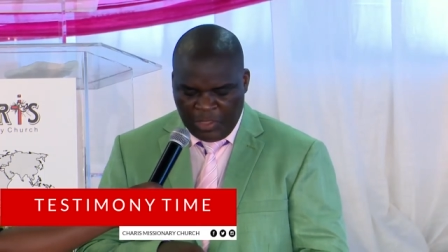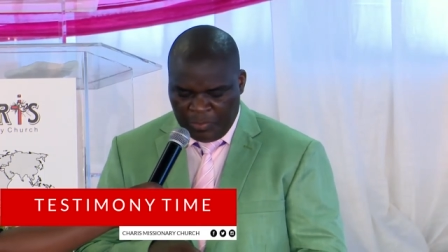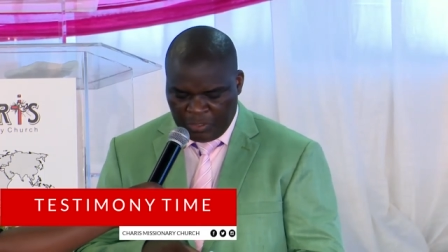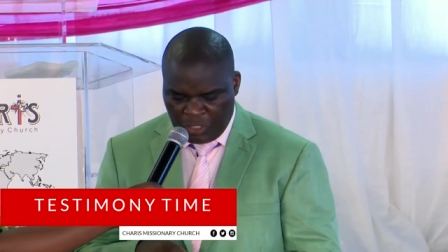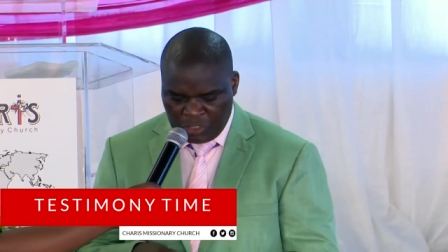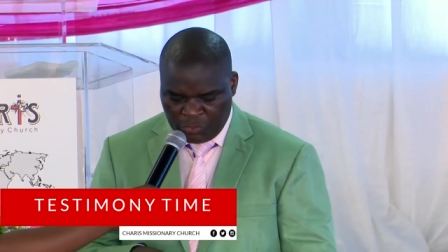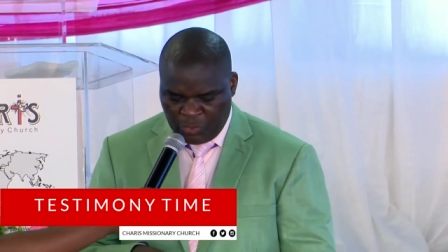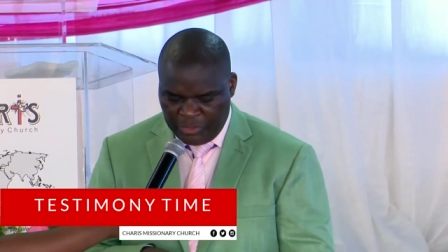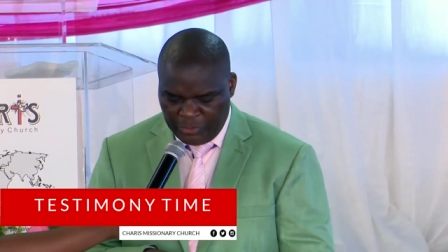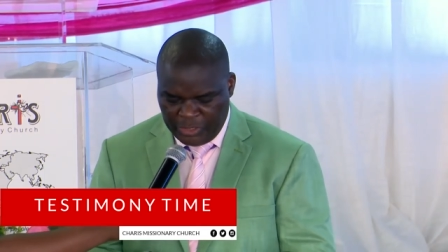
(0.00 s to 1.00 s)
Because
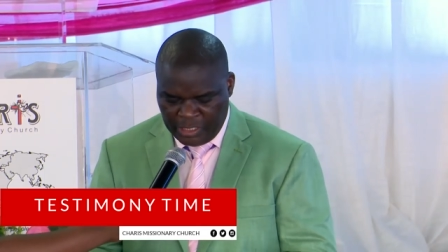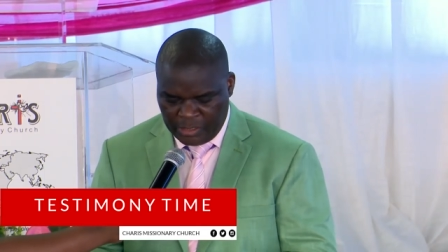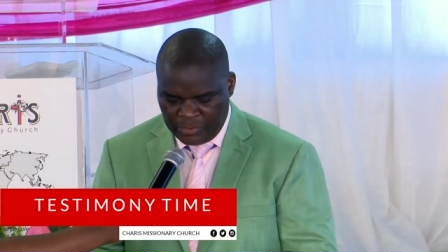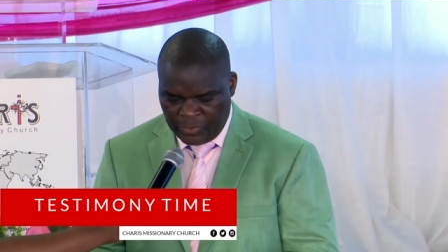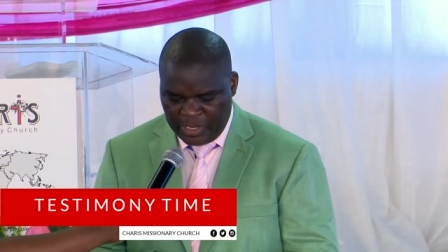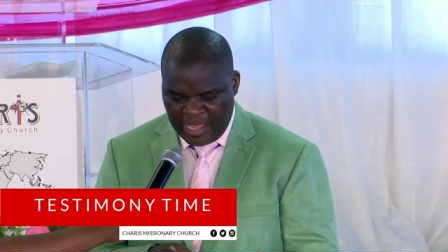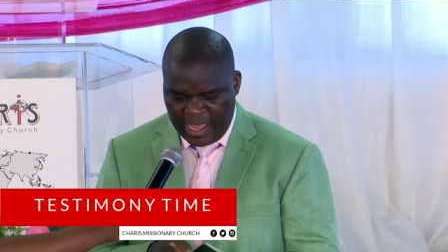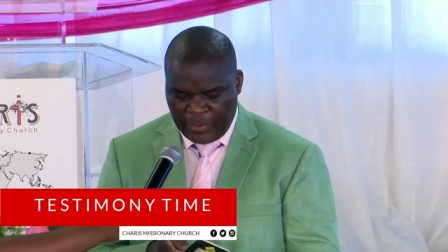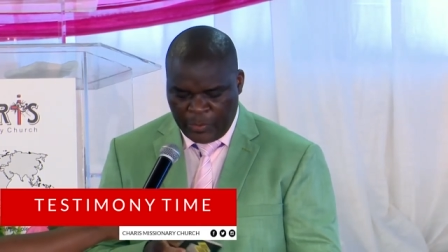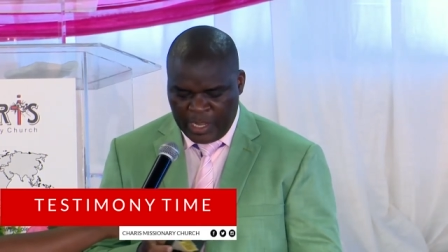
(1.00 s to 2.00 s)
when, we, when
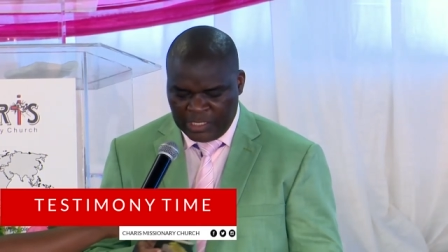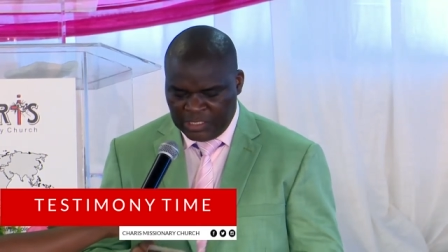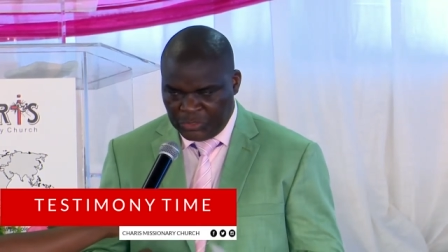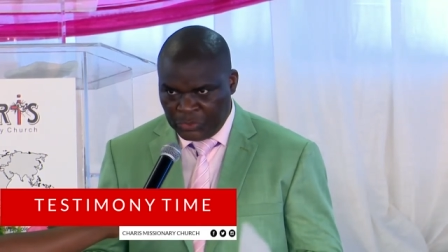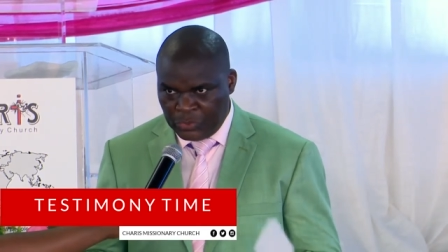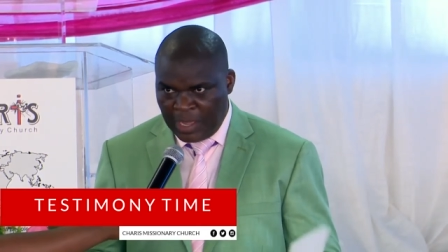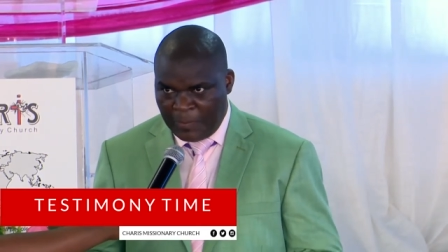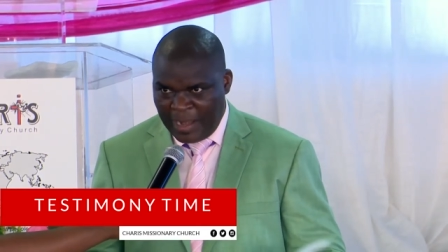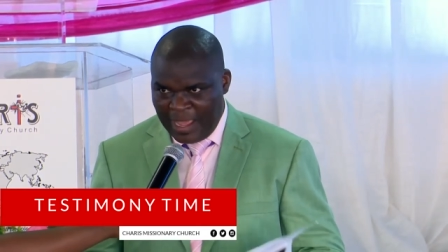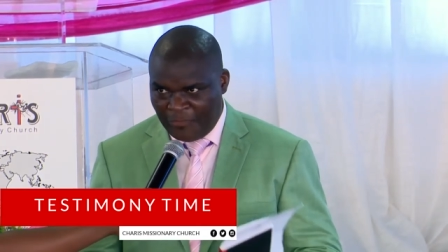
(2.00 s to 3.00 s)
I went to
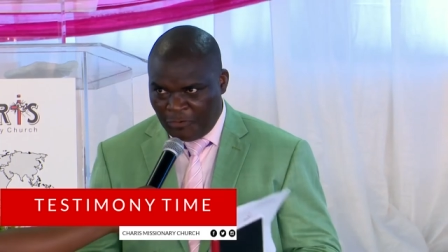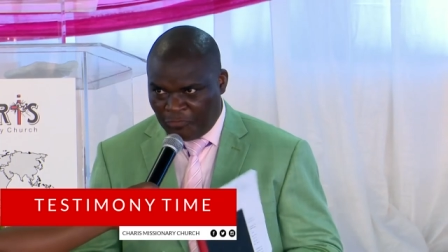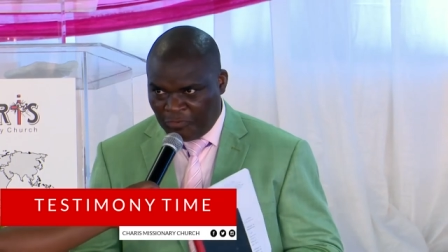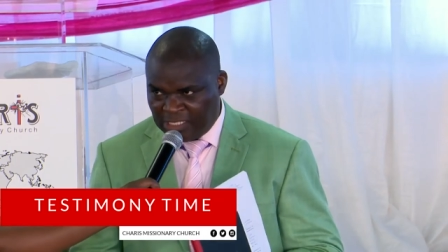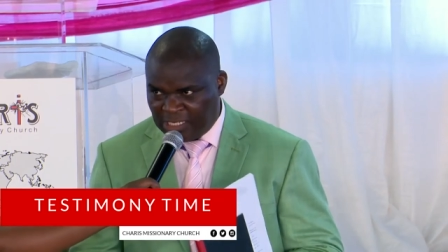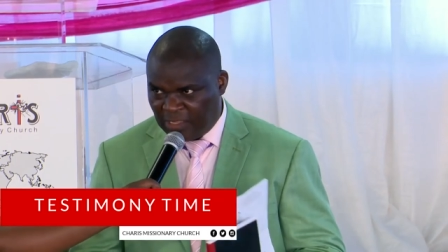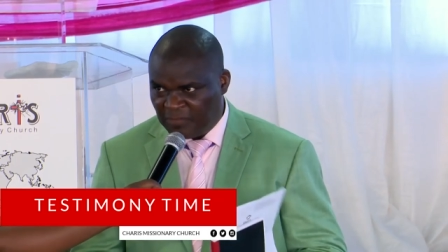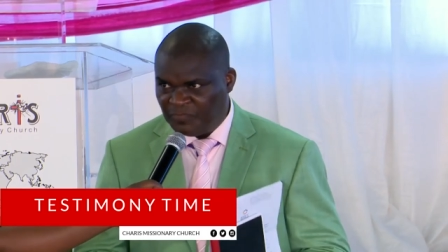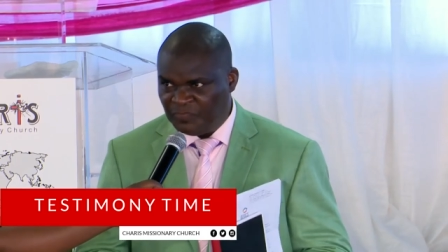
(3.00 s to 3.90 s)
apply for visa,